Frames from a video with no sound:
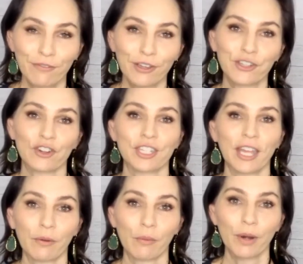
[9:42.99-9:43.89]
features
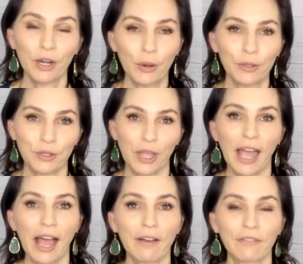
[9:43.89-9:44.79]
that we're going to
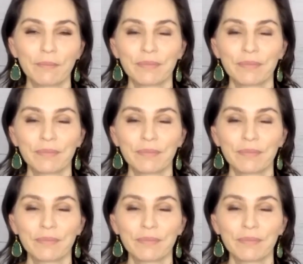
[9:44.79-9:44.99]
have